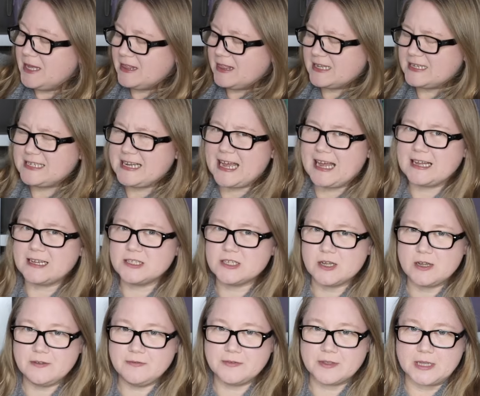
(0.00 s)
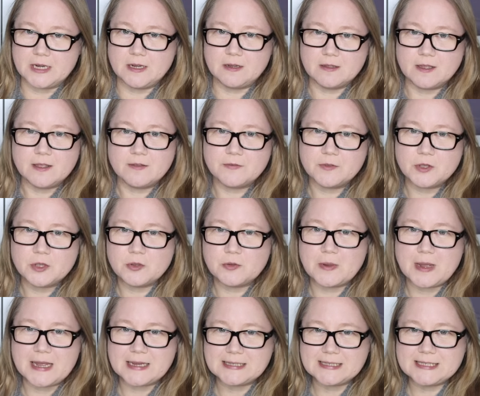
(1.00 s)
me get the tags off and I'll give
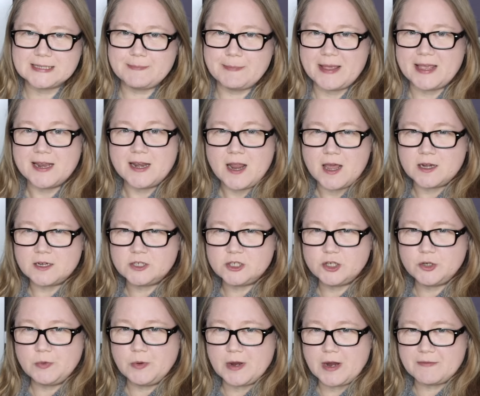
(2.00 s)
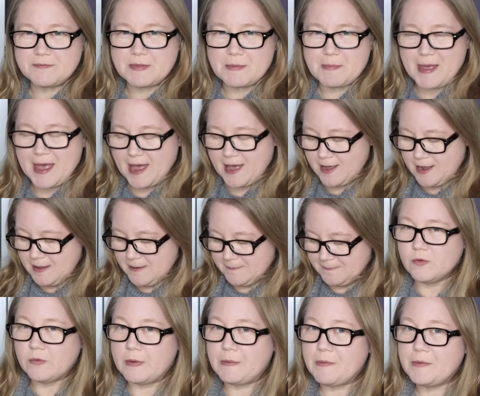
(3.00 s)
you a spin and a tour of the bag.
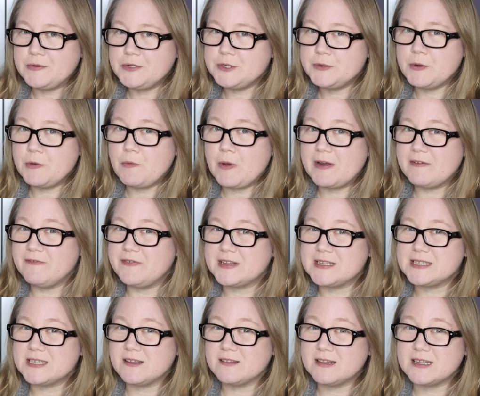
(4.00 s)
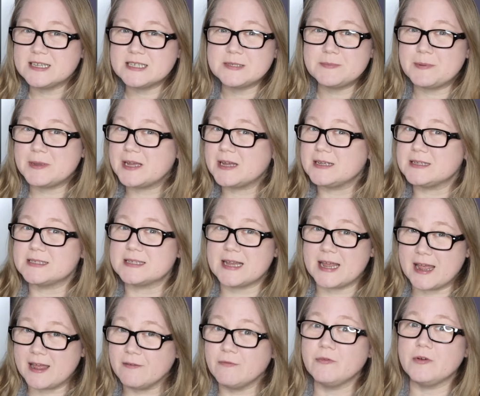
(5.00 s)
We won't do a what fits on this because
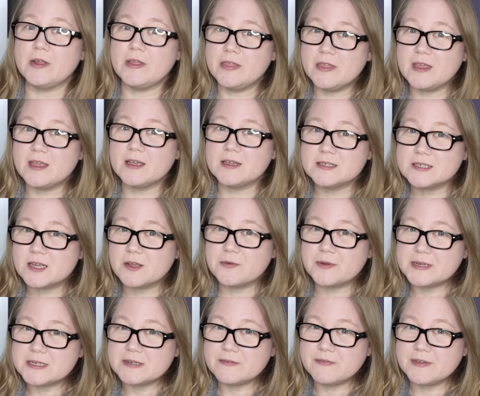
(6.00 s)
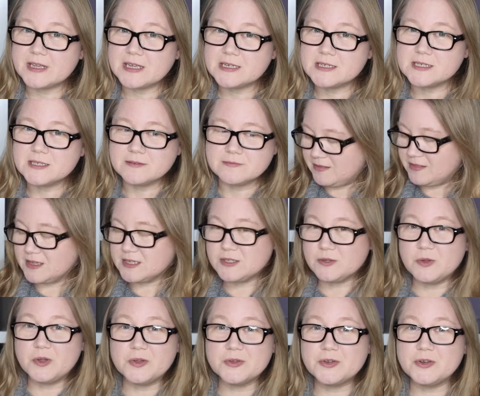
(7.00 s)
everything is going to fit. This
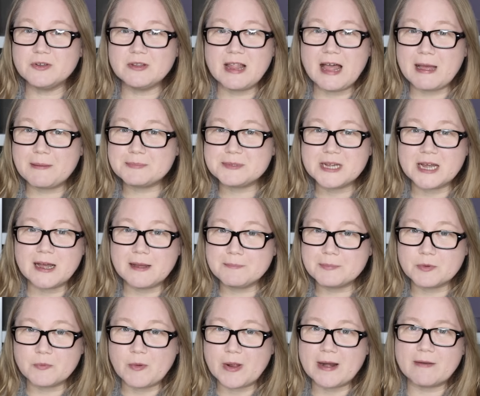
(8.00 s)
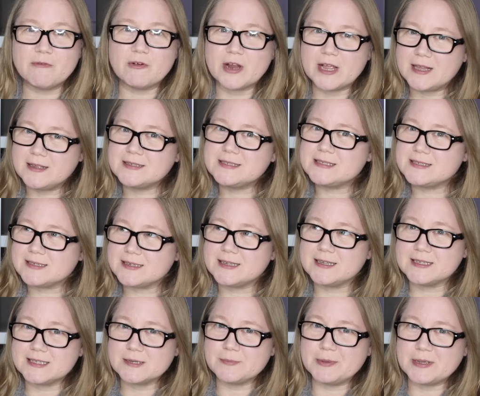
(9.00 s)
will hold your laptop and whatever else.
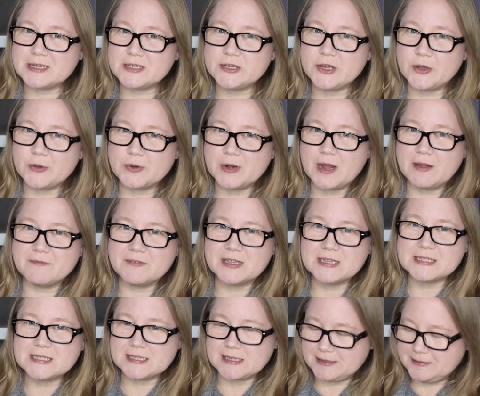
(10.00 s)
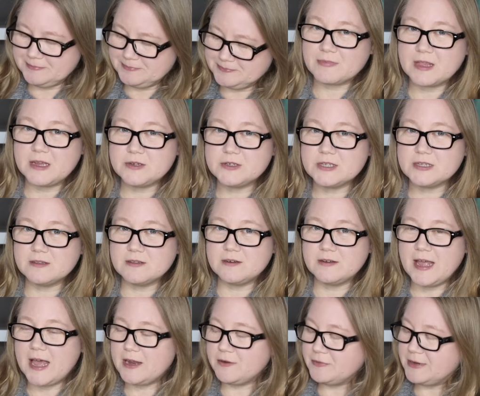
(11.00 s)
It's a big tote, obviously. Here's the little
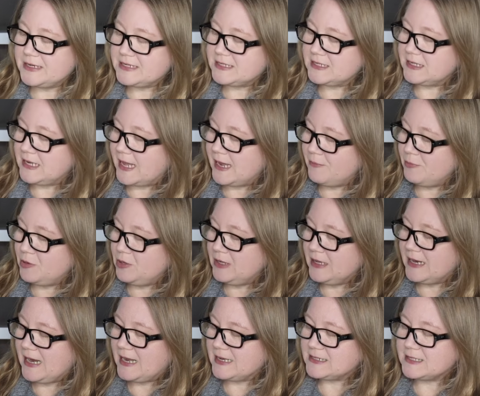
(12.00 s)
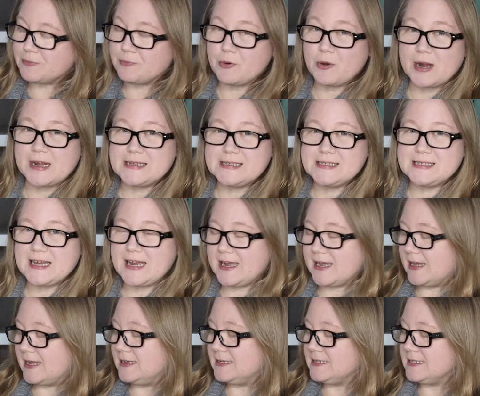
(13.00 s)
Henry's label. It has the price
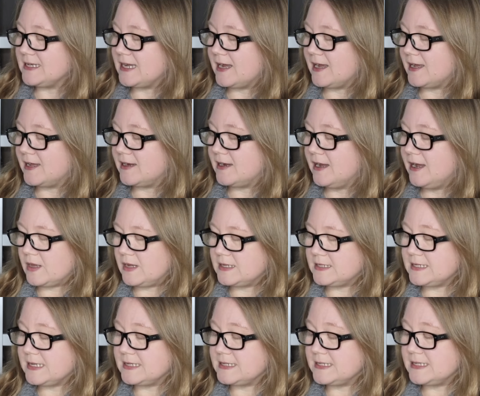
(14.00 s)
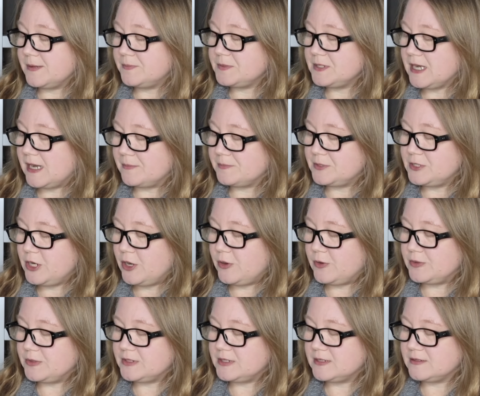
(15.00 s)
tag inside. It says zip top
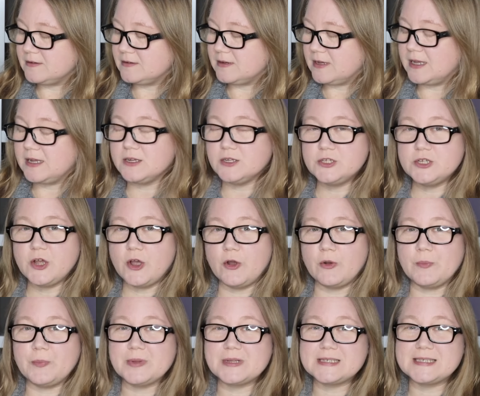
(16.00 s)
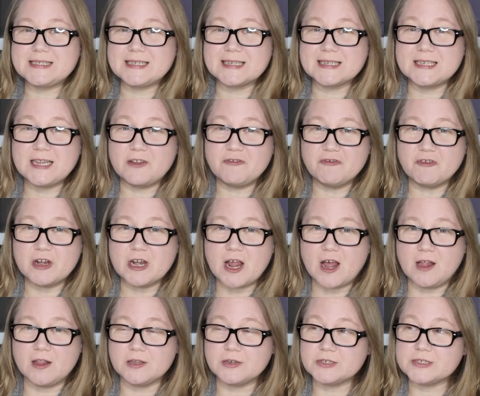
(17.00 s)
tote, in taupe,
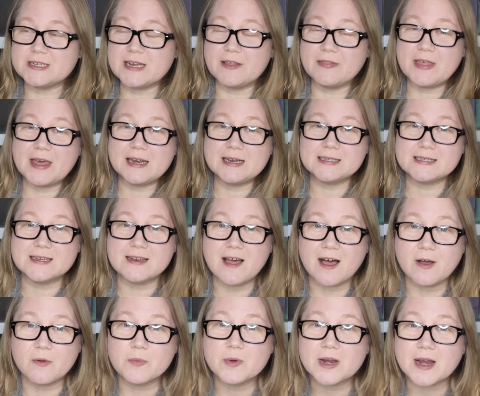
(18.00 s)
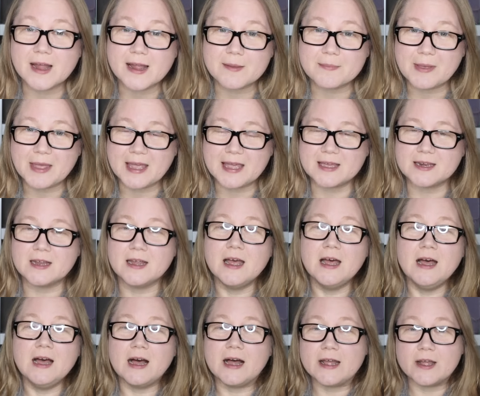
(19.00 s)
$600. Now that is not what I paid.
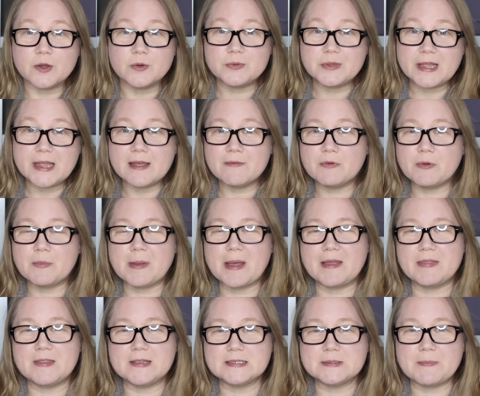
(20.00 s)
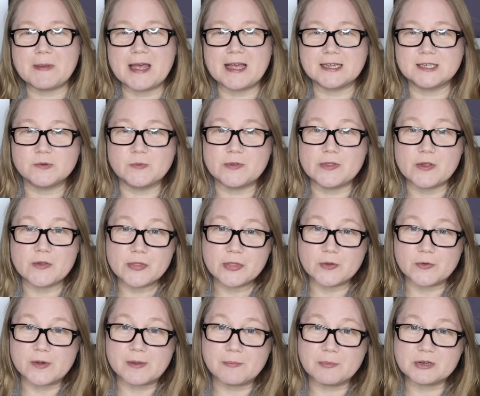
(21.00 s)
I only ever buy these bags when they're
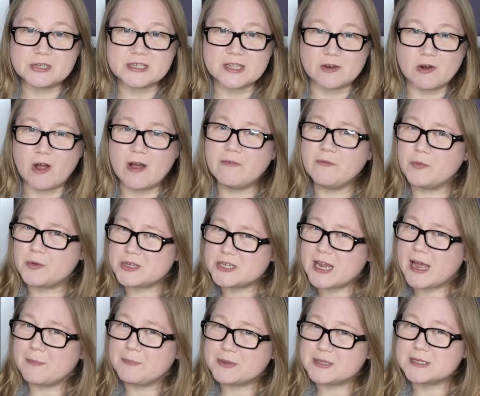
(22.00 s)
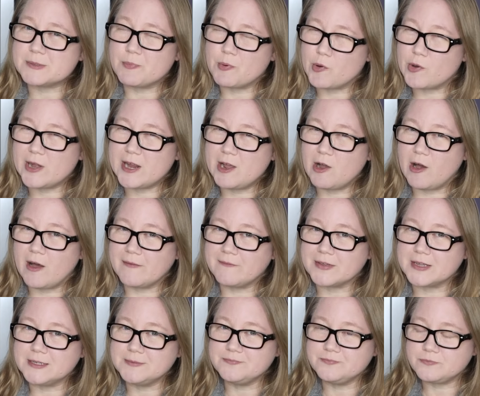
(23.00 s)
30% off, which happens pretty
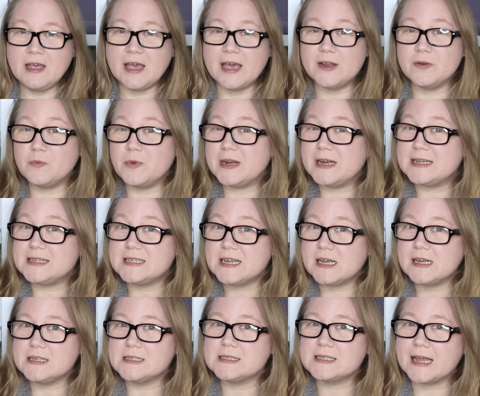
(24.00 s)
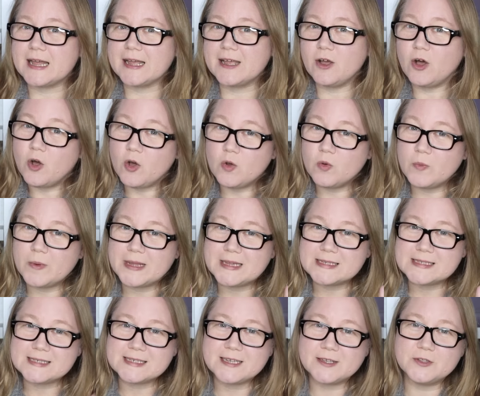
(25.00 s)
often. And when it does, I
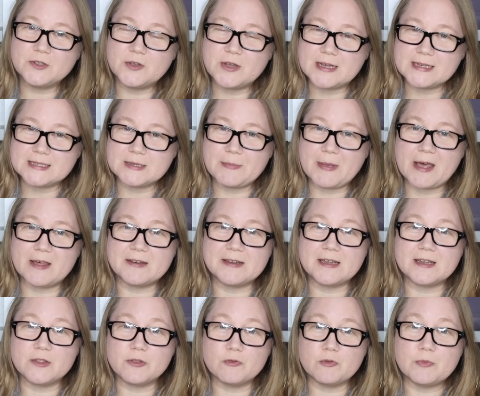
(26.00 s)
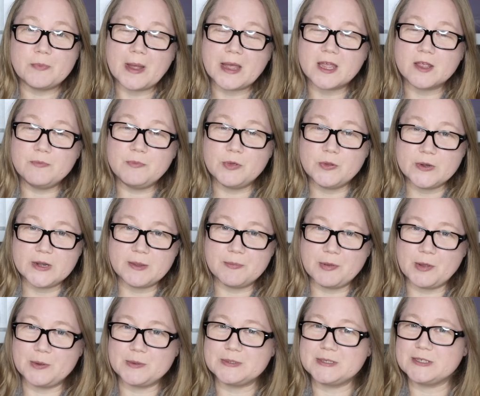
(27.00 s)
always tell you guys about it through my community
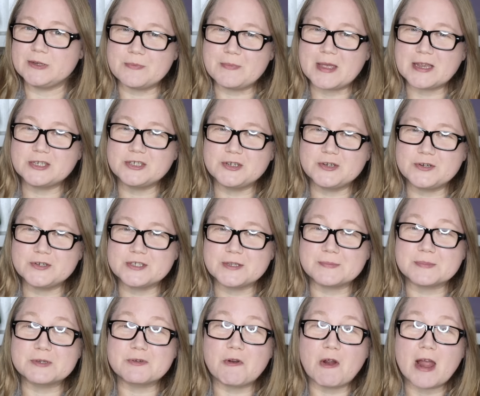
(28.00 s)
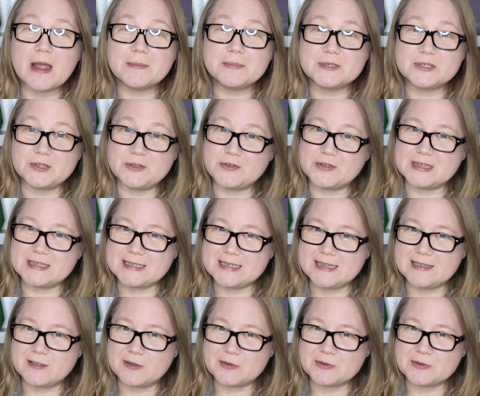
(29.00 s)
posts, so make sure you're subscribed so you can see